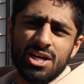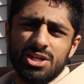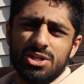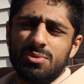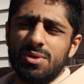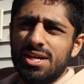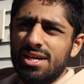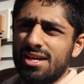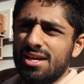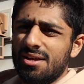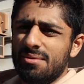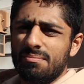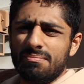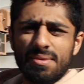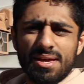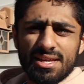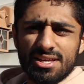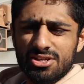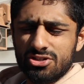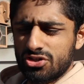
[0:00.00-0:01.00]
Do we
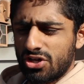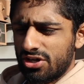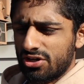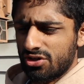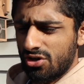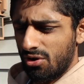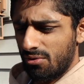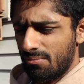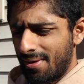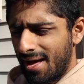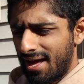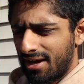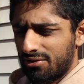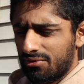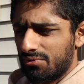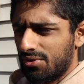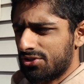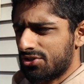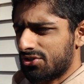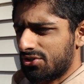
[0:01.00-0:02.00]
make it try to go back
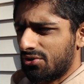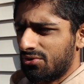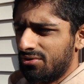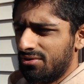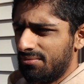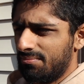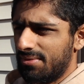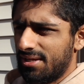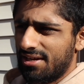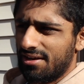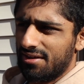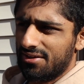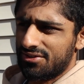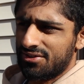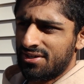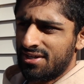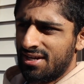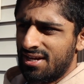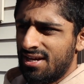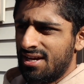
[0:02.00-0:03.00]
original,
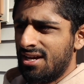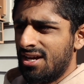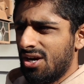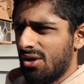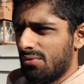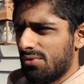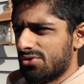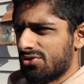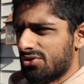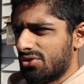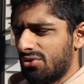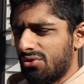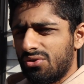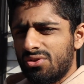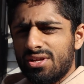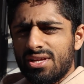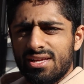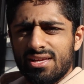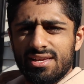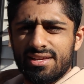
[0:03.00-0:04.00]
because original
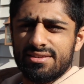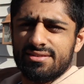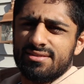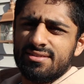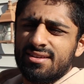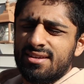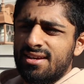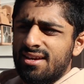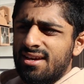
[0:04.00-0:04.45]
is